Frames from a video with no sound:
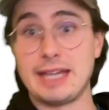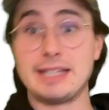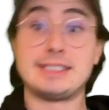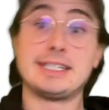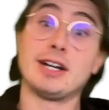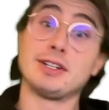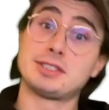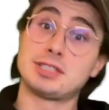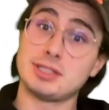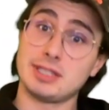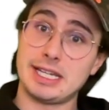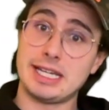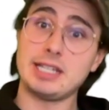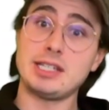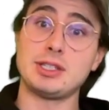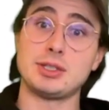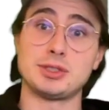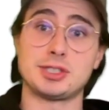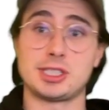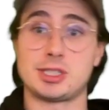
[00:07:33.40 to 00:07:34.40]
Delta
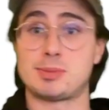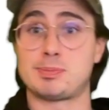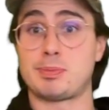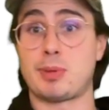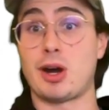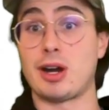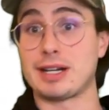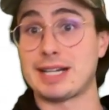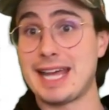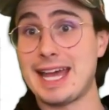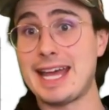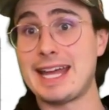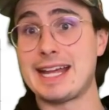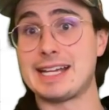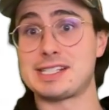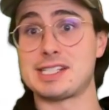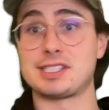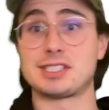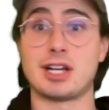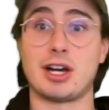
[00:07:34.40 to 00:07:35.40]
Lake uses Parquet
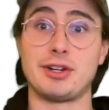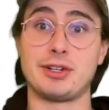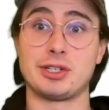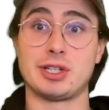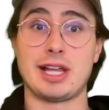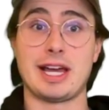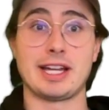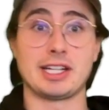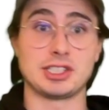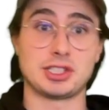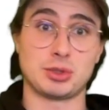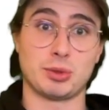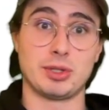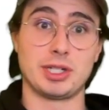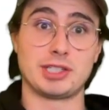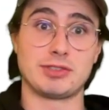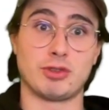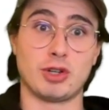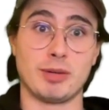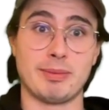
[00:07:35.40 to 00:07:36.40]
as its underlying
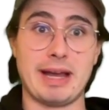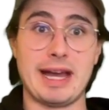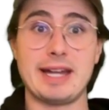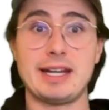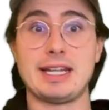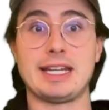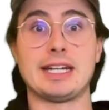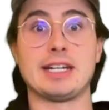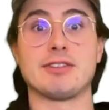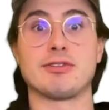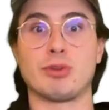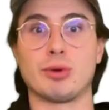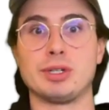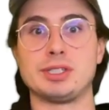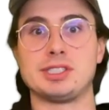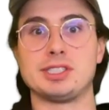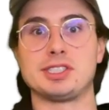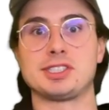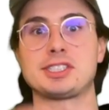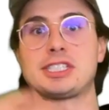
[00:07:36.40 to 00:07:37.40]
storage format and
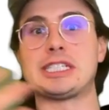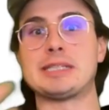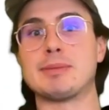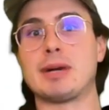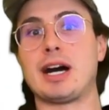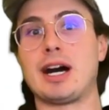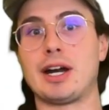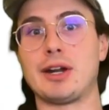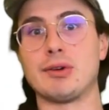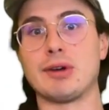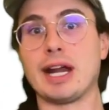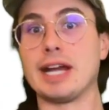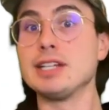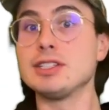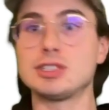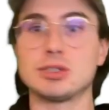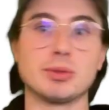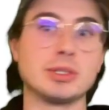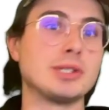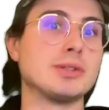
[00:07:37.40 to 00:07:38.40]
enforces schema on
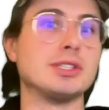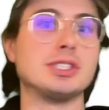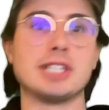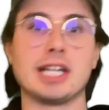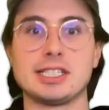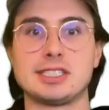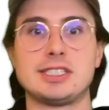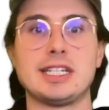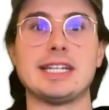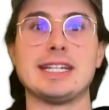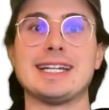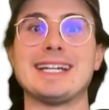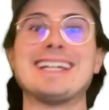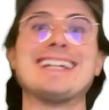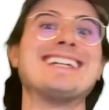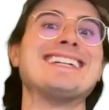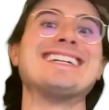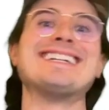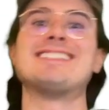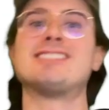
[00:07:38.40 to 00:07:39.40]
write. So when you ingest data, it
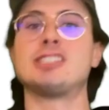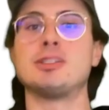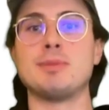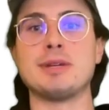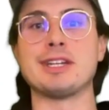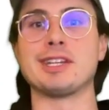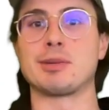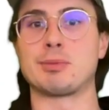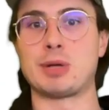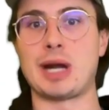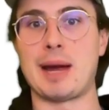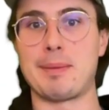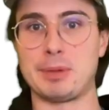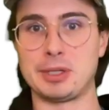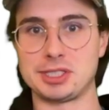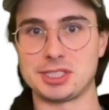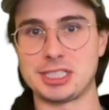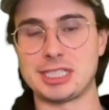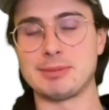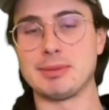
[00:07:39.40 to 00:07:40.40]
needs to be in the proper
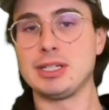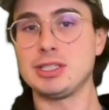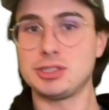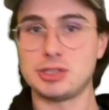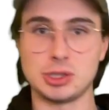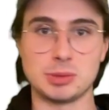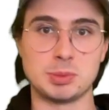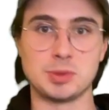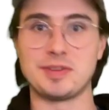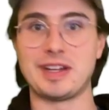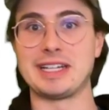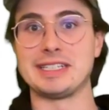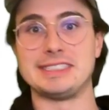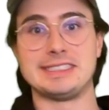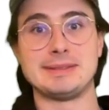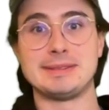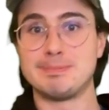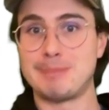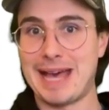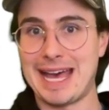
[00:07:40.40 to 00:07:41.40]
schemas to prevent
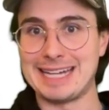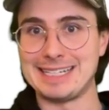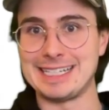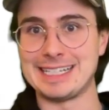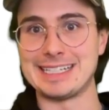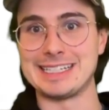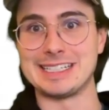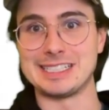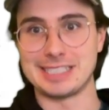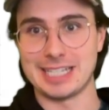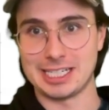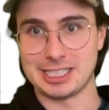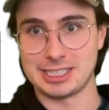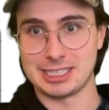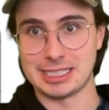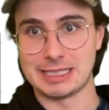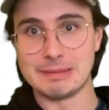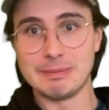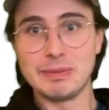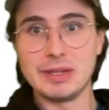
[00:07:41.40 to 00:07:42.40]
bad data
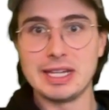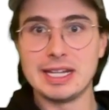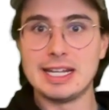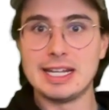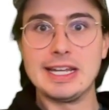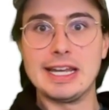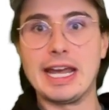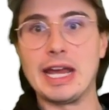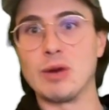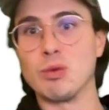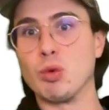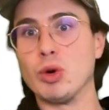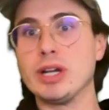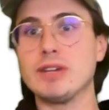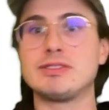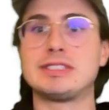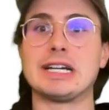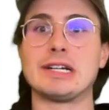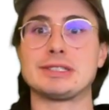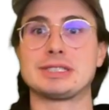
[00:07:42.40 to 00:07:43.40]
ingestion. And one
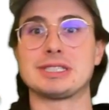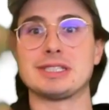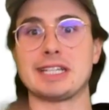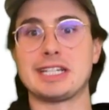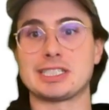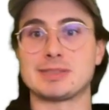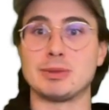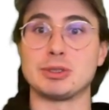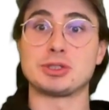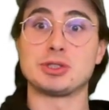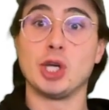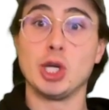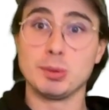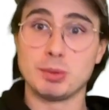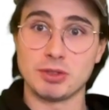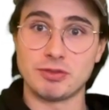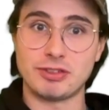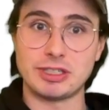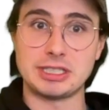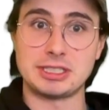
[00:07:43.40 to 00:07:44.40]
of Delta Lake's most
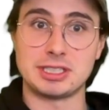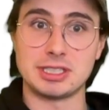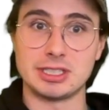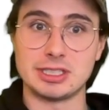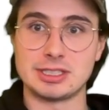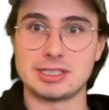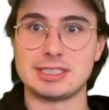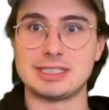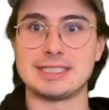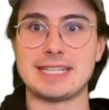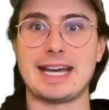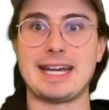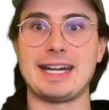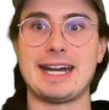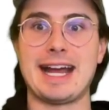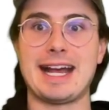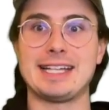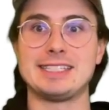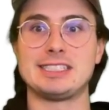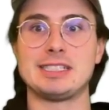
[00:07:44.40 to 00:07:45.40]
notable features is that
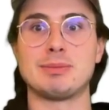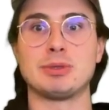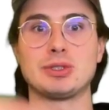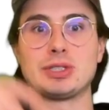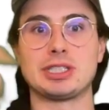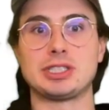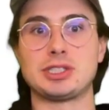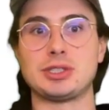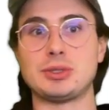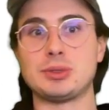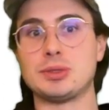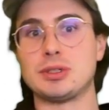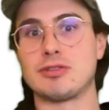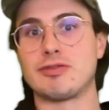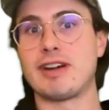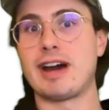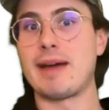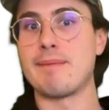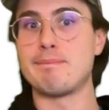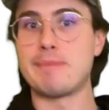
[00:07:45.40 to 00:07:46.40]
it has the ability to
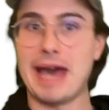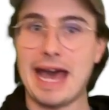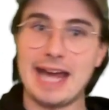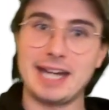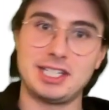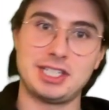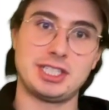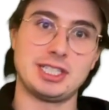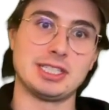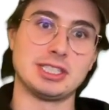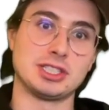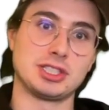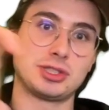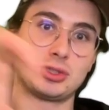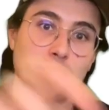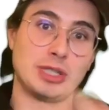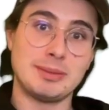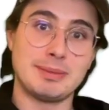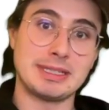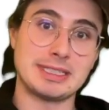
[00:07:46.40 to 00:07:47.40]
unify batch and
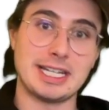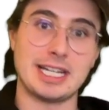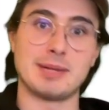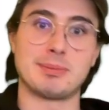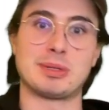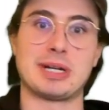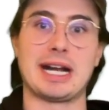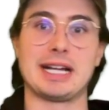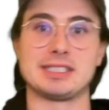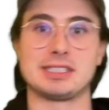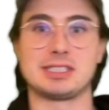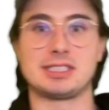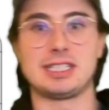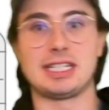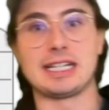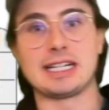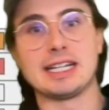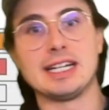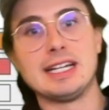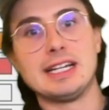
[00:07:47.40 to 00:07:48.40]
streaming data
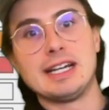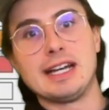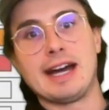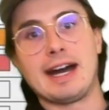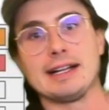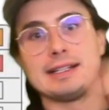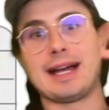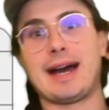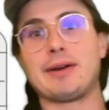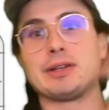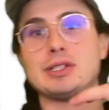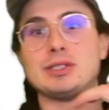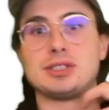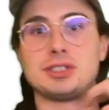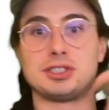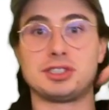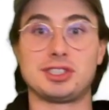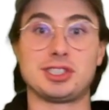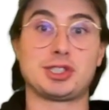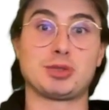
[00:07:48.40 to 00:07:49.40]
processing, allowing
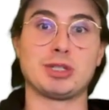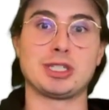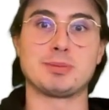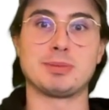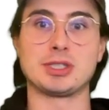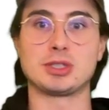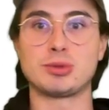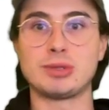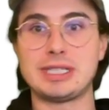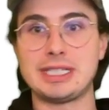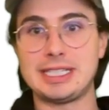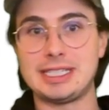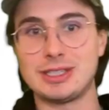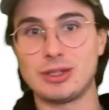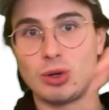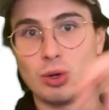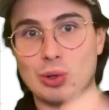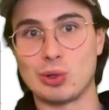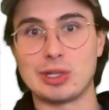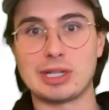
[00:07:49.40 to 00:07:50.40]
users to switch between
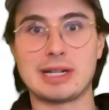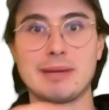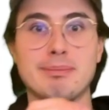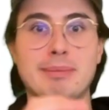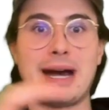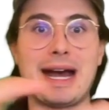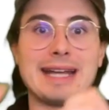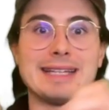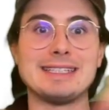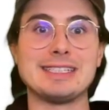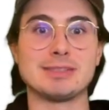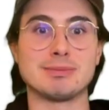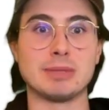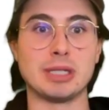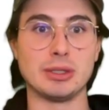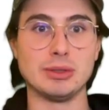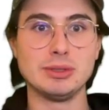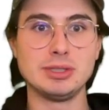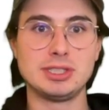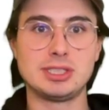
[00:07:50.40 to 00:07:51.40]
or combine these
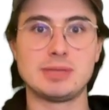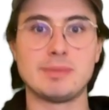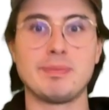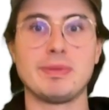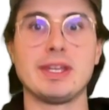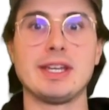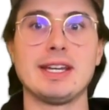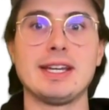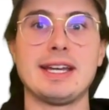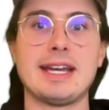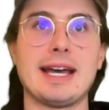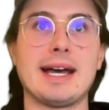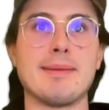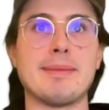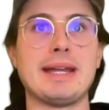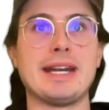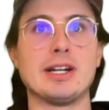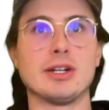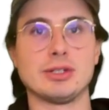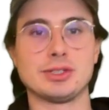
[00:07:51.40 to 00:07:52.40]
modes.
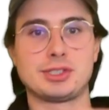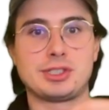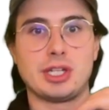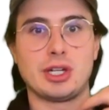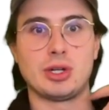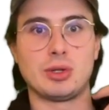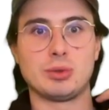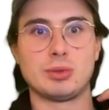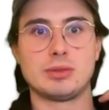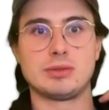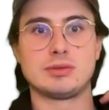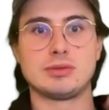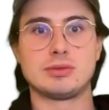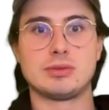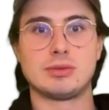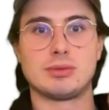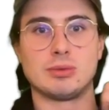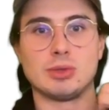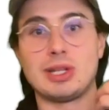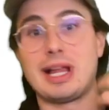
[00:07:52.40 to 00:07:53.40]
Um, and it also
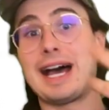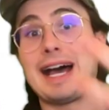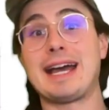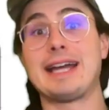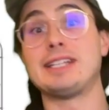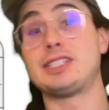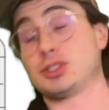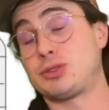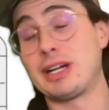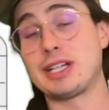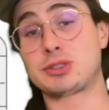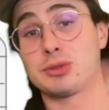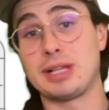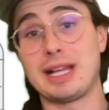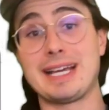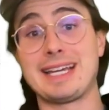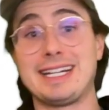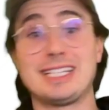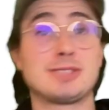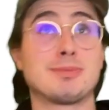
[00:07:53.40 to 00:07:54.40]
relies, strengths
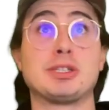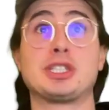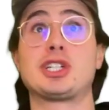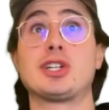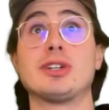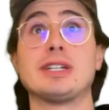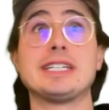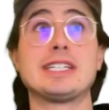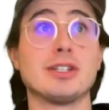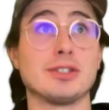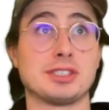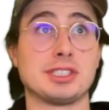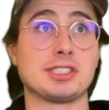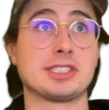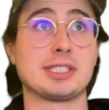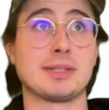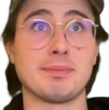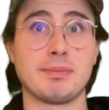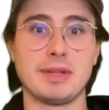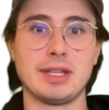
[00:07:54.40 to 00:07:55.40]
rely on its mature
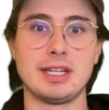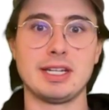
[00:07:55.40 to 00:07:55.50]
ecosystem.